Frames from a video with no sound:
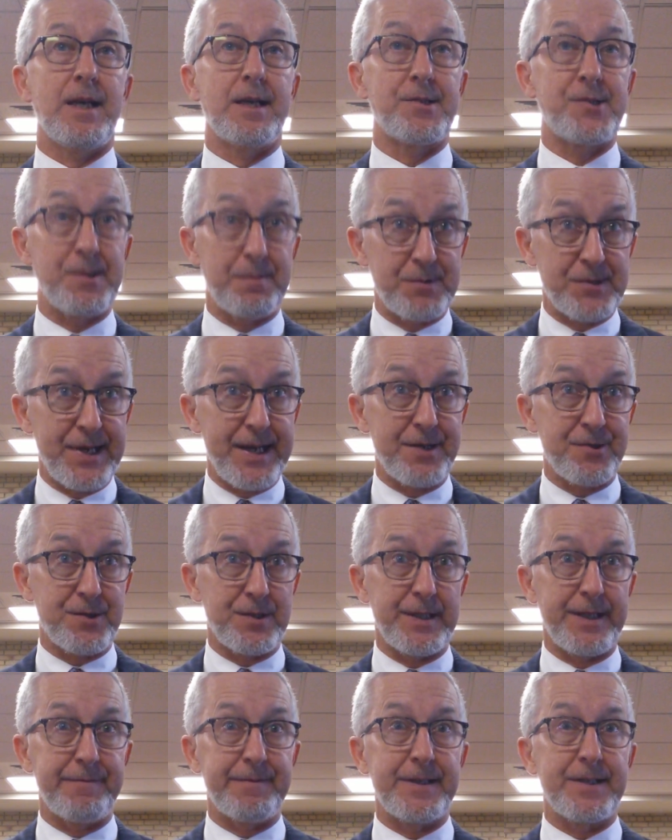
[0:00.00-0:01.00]

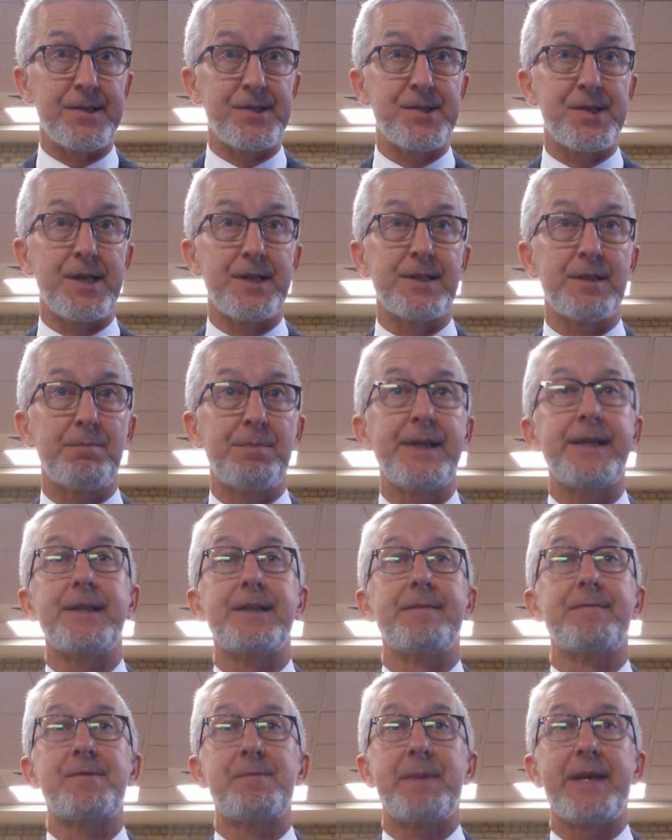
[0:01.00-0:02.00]
substantial evidence on the
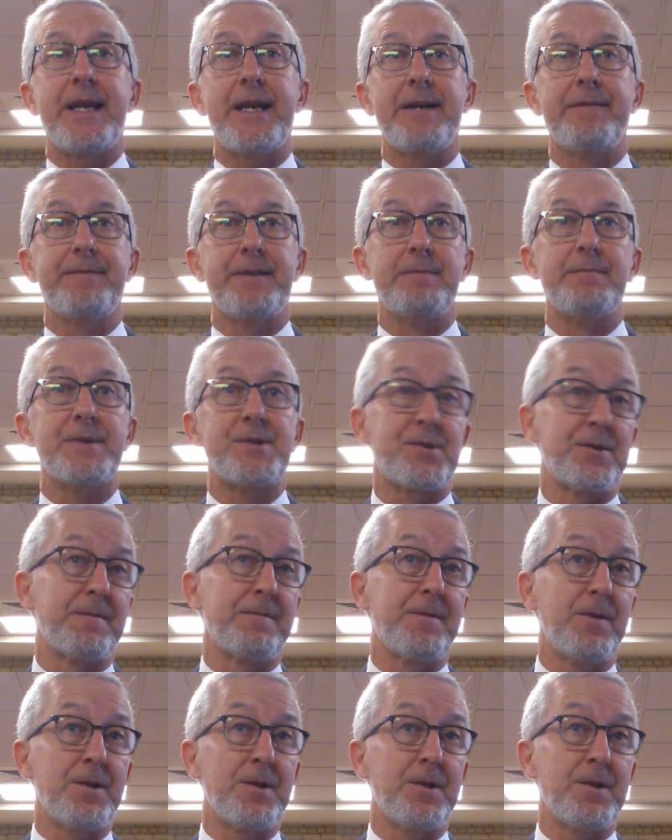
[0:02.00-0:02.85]
plaintiff's behalf, on Mr.